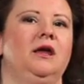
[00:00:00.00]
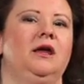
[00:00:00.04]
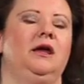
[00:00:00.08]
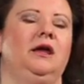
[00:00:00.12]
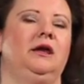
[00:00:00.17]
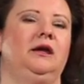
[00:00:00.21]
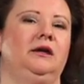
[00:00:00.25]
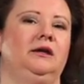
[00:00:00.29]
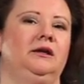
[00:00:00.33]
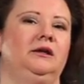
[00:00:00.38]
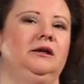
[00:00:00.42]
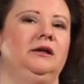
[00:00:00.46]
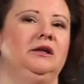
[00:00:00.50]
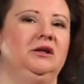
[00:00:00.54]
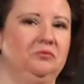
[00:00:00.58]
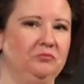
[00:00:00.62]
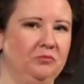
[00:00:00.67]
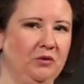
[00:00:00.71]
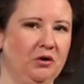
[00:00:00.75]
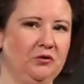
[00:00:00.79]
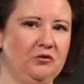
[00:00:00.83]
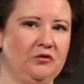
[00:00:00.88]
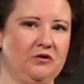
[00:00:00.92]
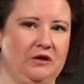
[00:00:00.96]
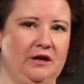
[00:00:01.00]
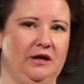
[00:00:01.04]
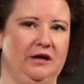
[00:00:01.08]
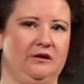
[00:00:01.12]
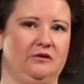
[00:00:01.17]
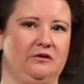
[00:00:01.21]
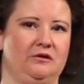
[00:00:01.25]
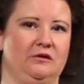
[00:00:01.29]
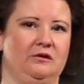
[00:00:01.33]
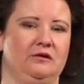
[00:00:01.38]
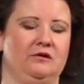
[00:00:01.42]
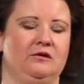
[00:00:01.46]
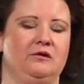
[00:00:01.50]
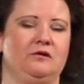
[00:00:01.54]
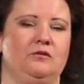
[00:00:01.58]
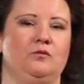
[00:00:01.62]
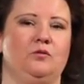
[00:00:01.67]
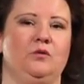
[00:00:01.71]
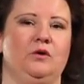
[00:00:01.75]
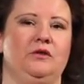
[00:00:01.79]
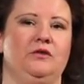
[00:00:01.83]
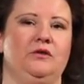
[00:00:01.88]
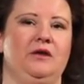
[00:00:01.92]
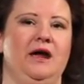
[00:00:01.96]
And in most cases
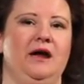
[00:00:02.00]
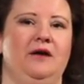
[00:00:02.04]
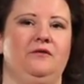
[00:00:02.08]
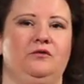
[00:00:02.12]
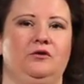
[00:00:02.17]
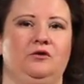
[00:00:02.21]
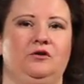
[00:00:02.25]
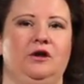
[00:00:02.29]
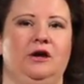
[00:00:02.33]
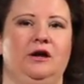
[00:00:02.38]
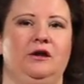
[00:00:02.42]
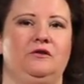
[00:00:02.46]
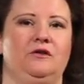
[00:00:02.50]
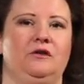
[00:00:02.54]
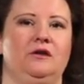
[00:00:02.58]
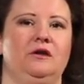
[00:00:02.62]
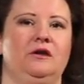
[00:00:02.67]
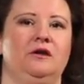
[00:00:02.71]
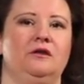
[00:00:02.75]
with advertising,